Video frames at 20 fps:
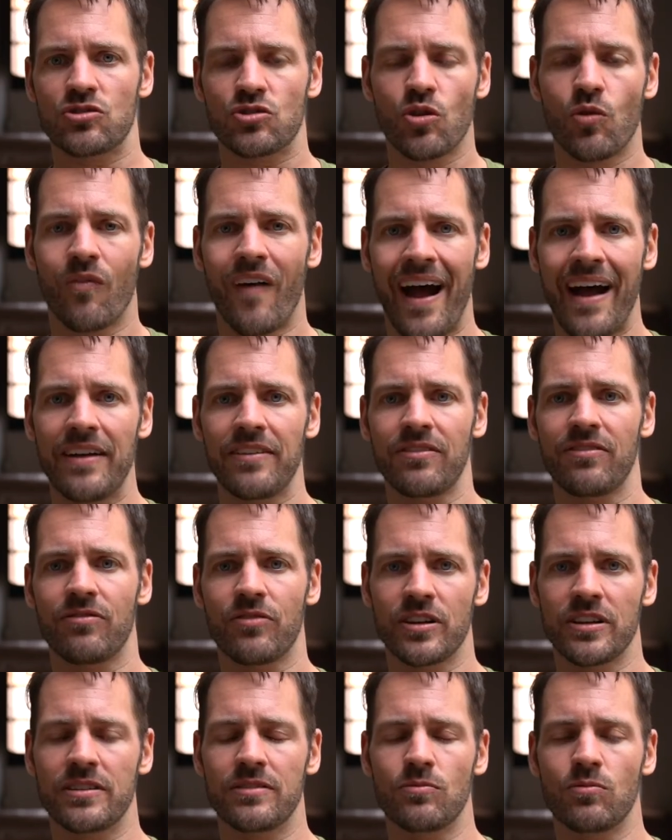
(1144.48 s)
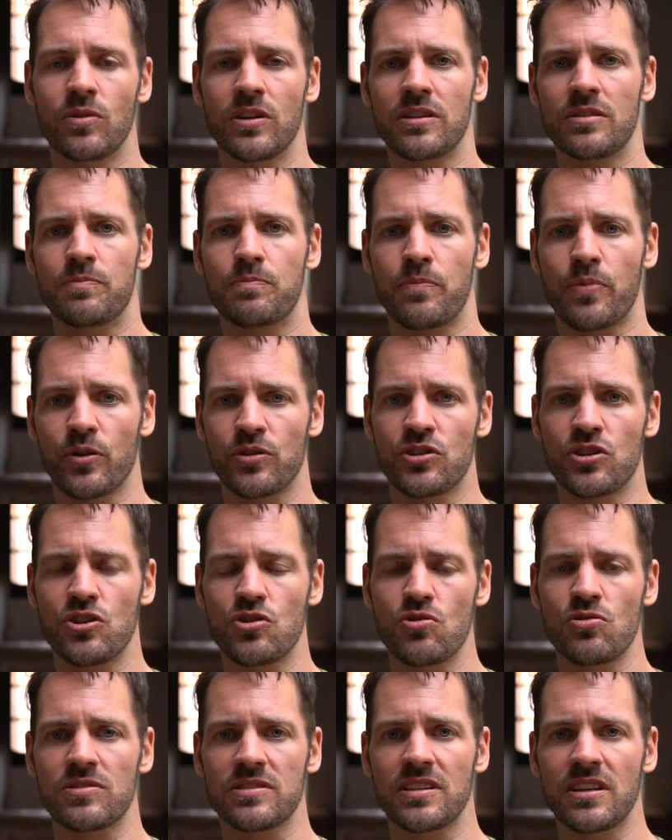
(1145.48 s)
survive with
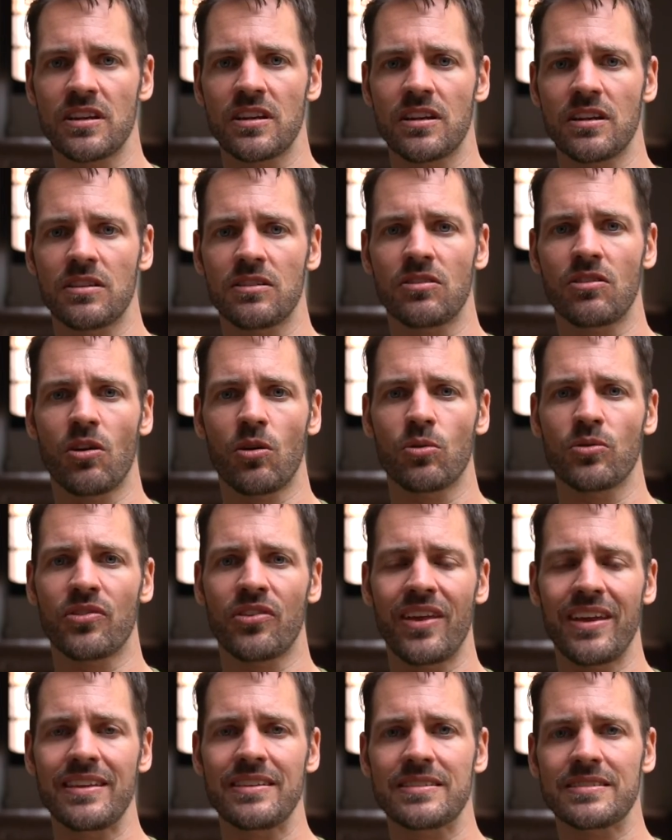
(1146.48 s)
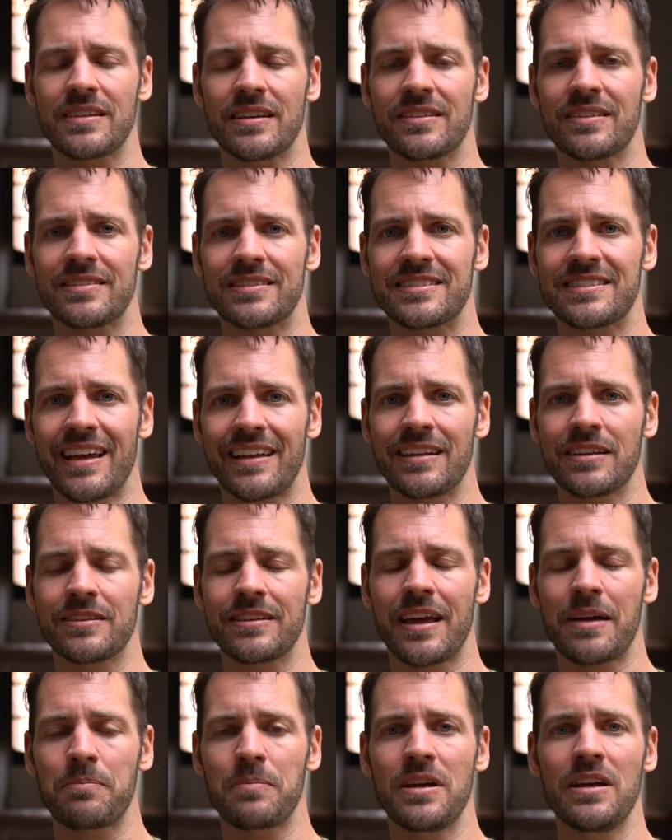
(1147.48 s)
producing those things and selling
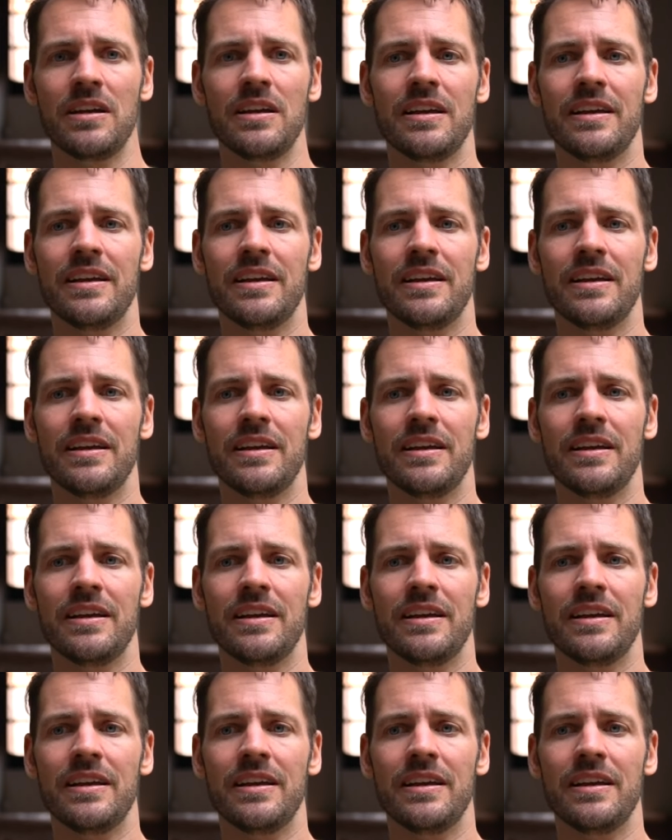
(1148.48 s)
them.